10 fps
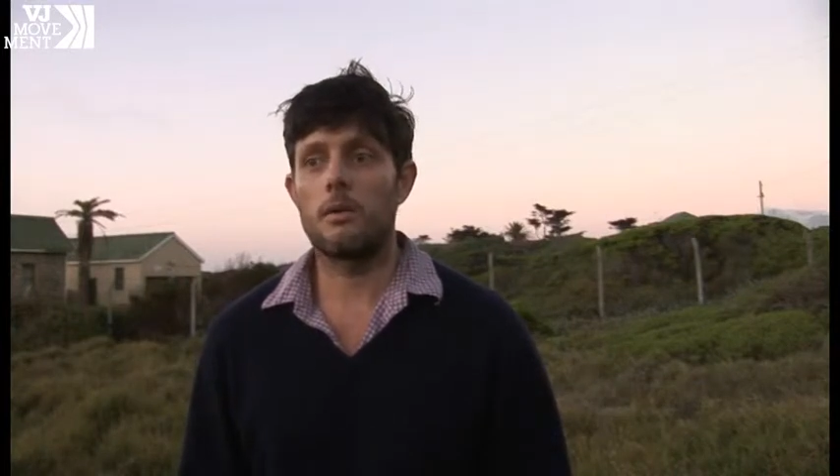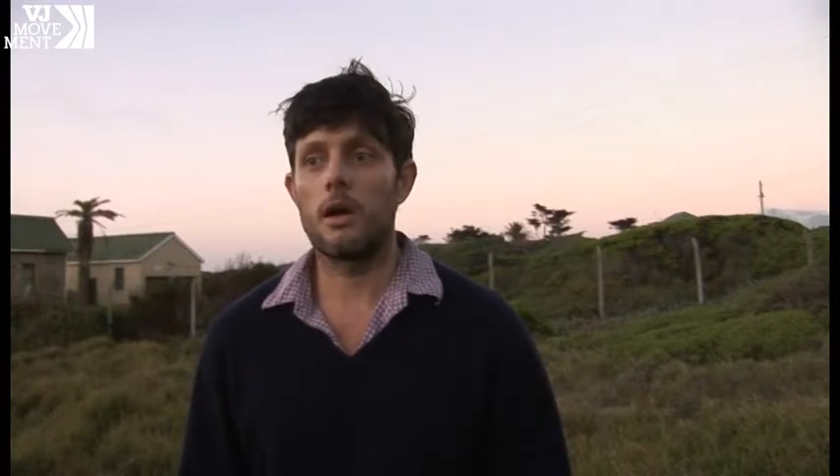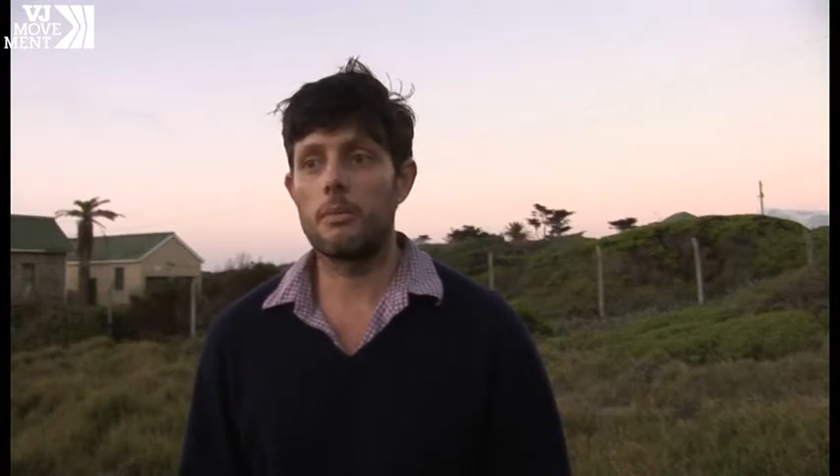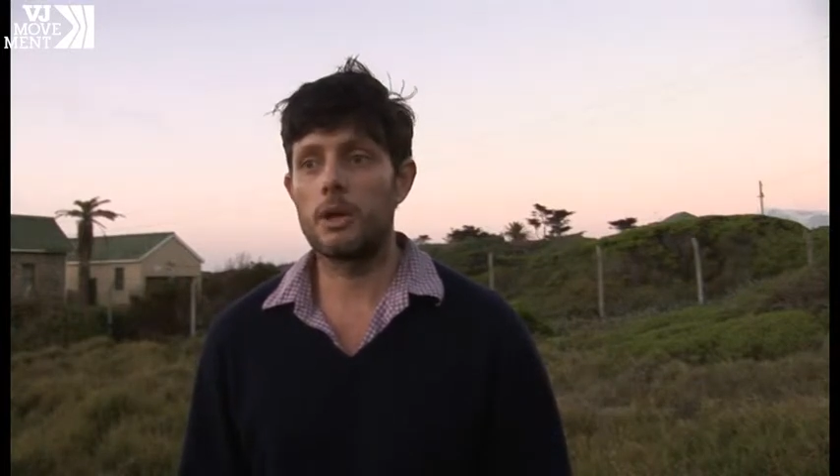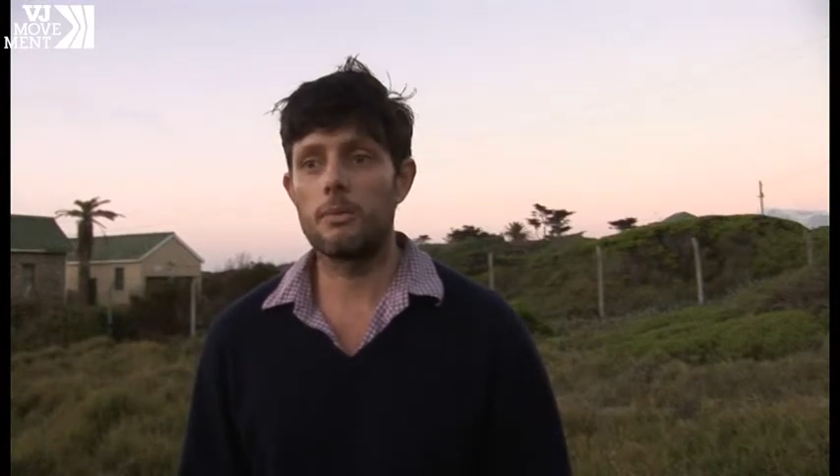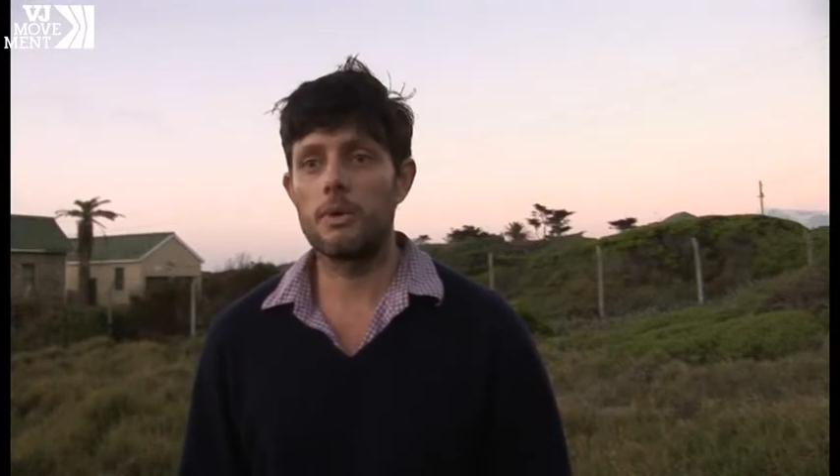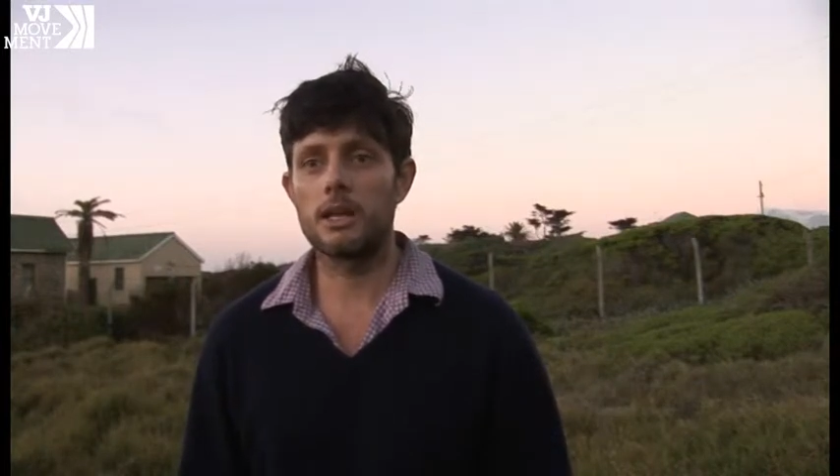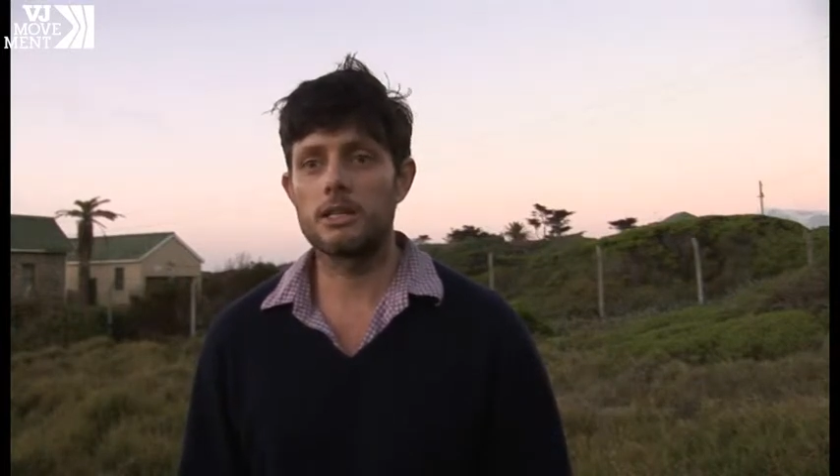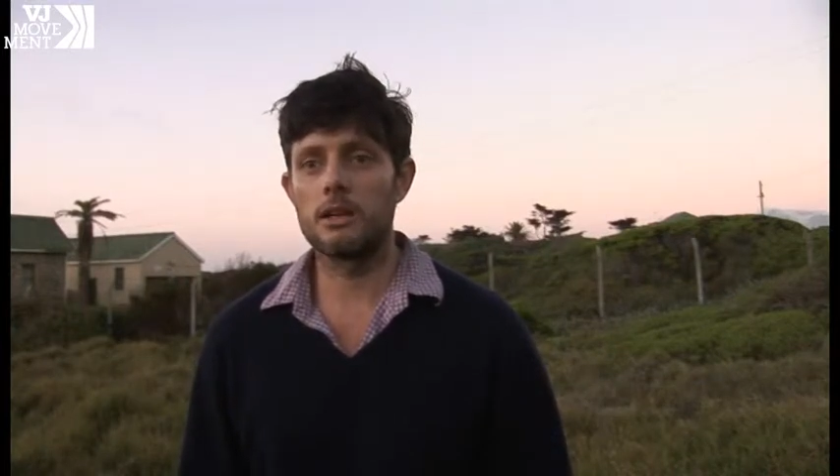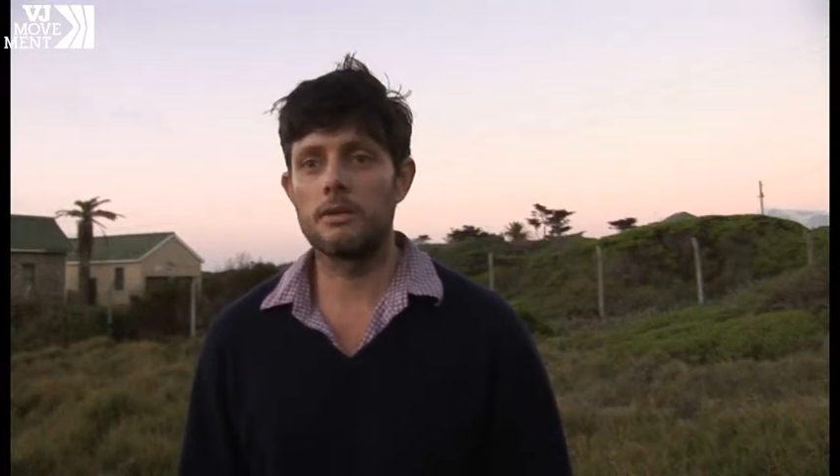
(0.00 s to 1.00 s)
a better
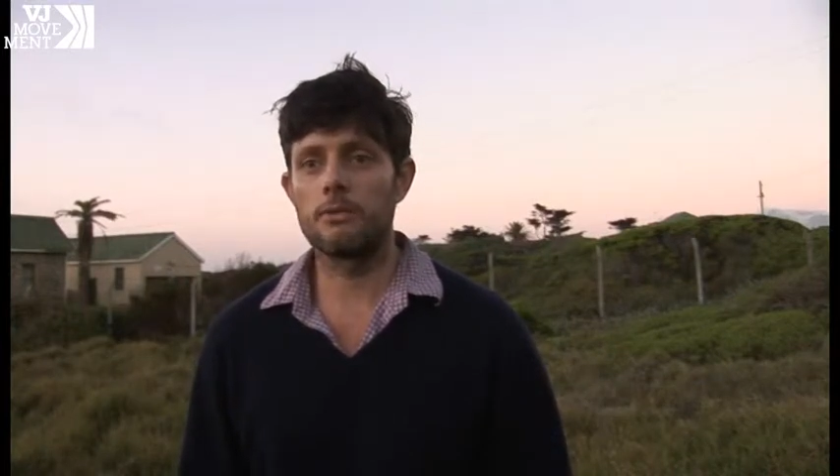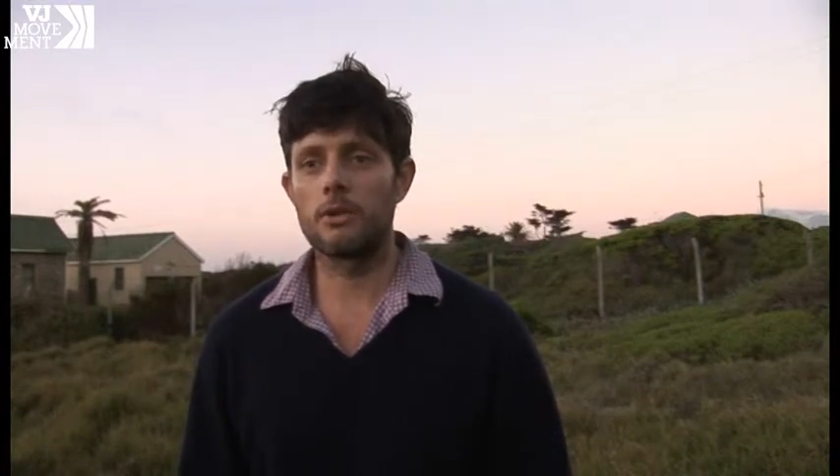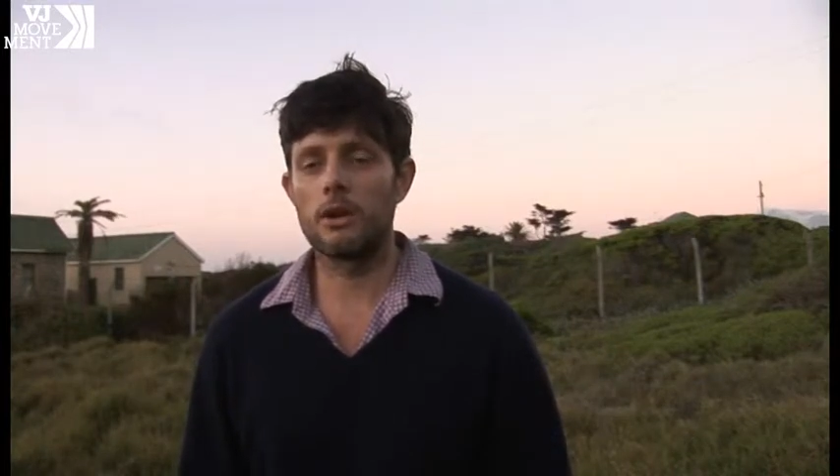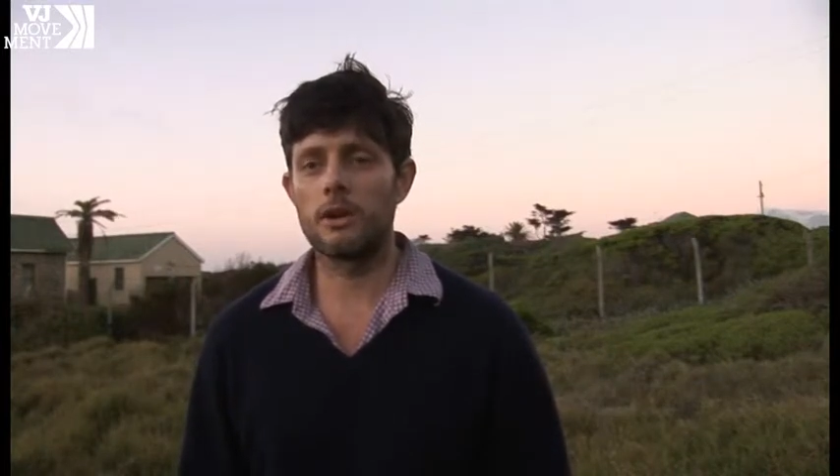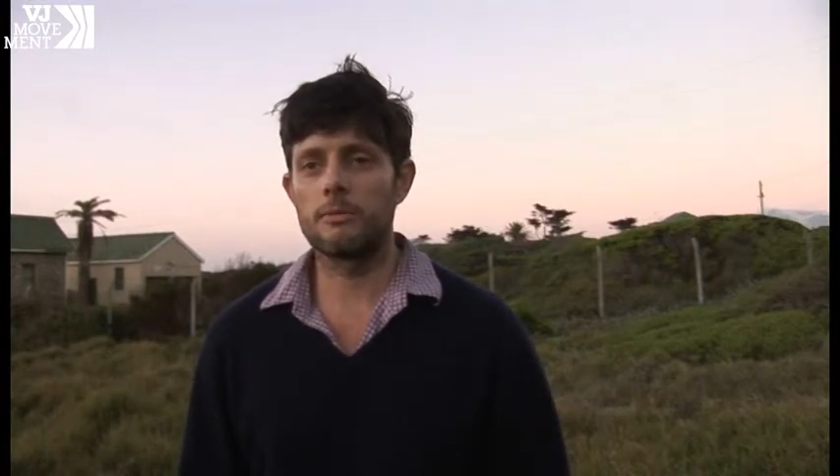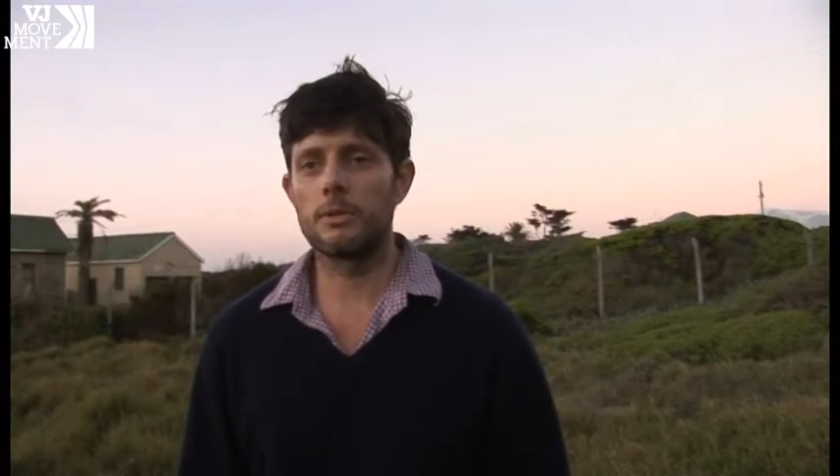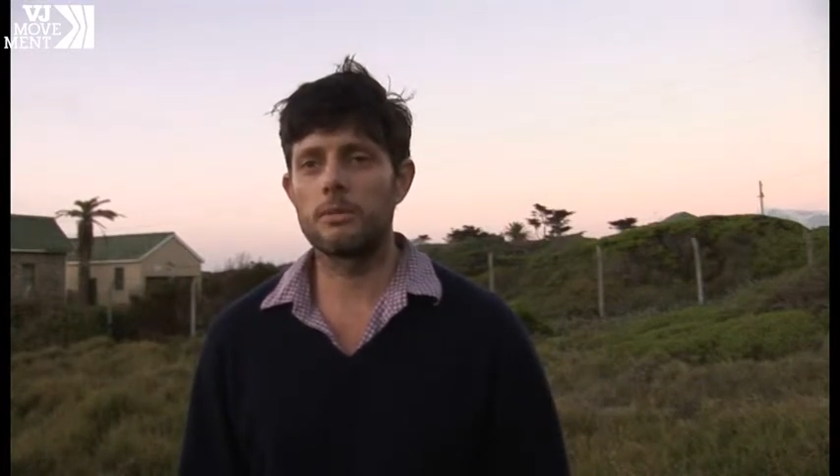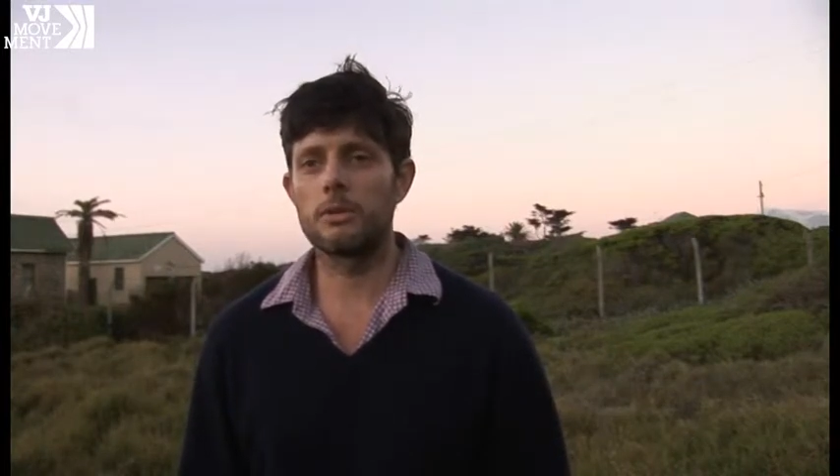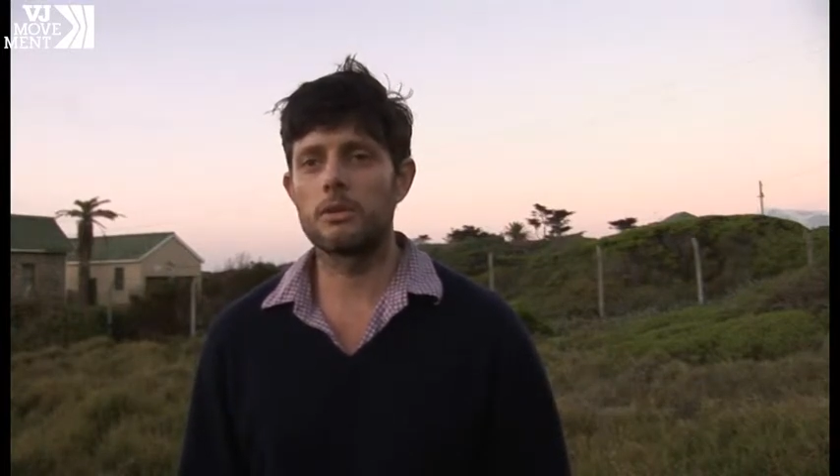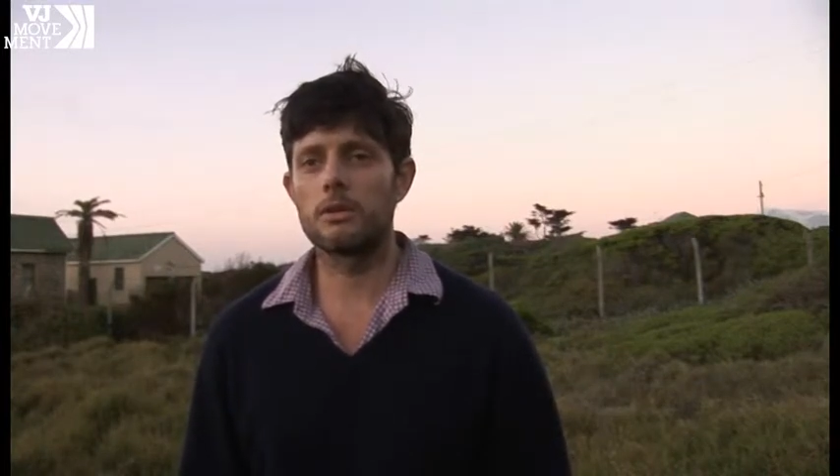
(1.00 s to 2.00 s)
place to live for a lot of
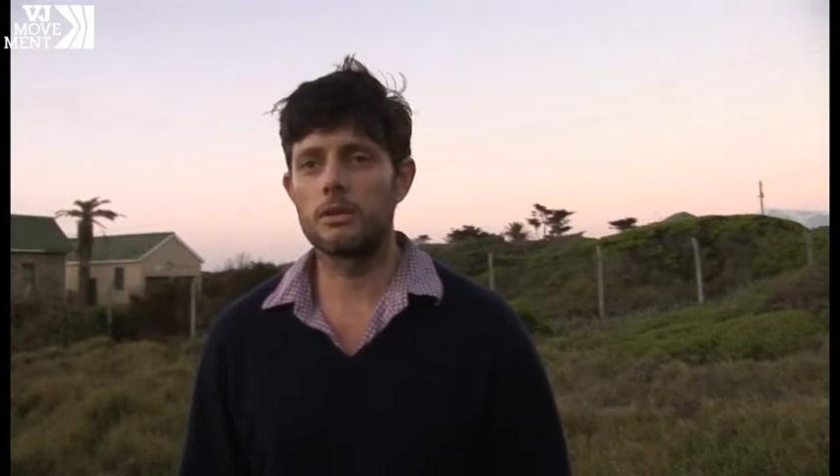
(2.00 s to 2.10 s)
people.